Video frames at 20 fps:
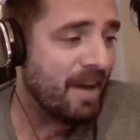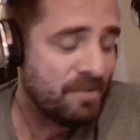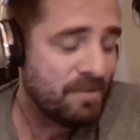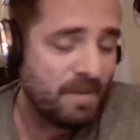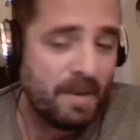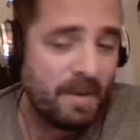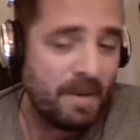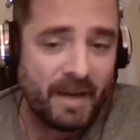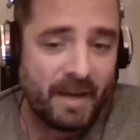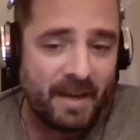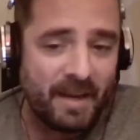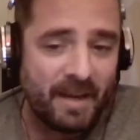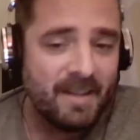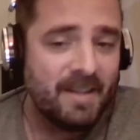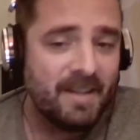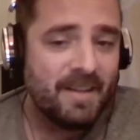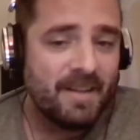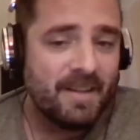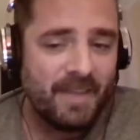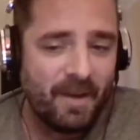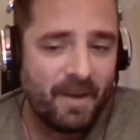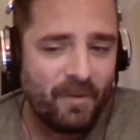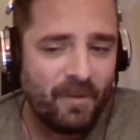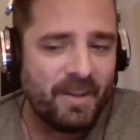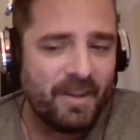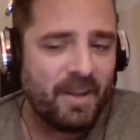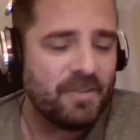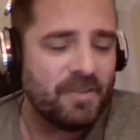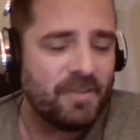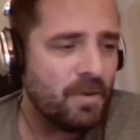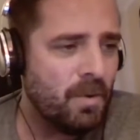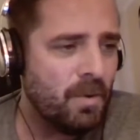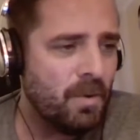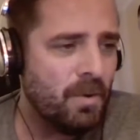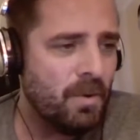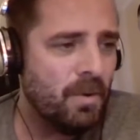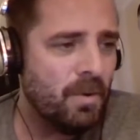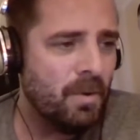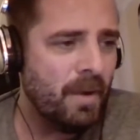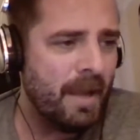been picking that one that goes,
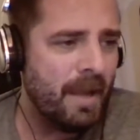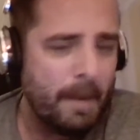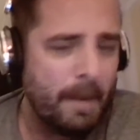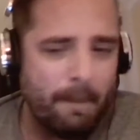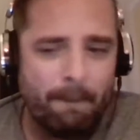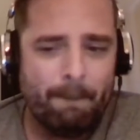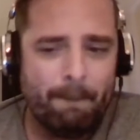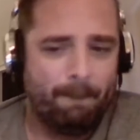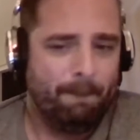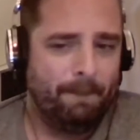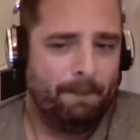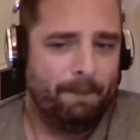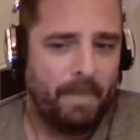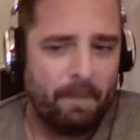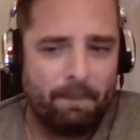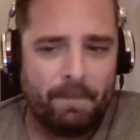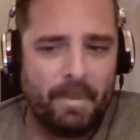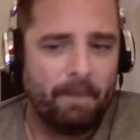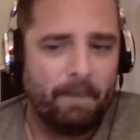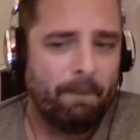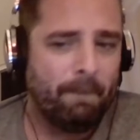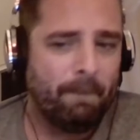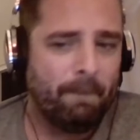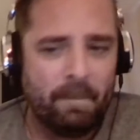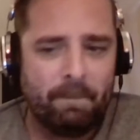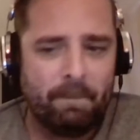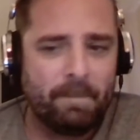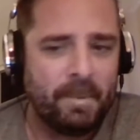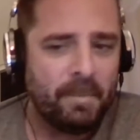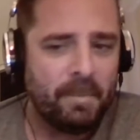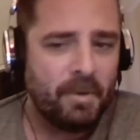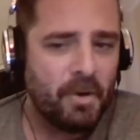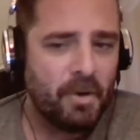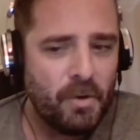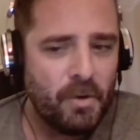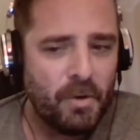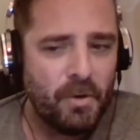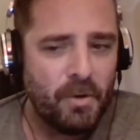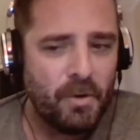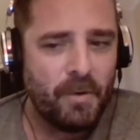ooh-wee,
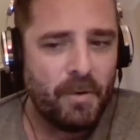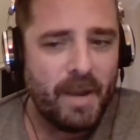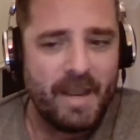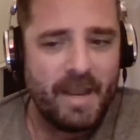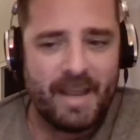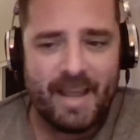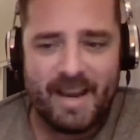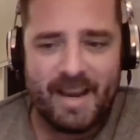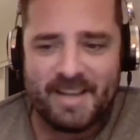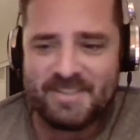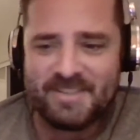ooh-wee, and it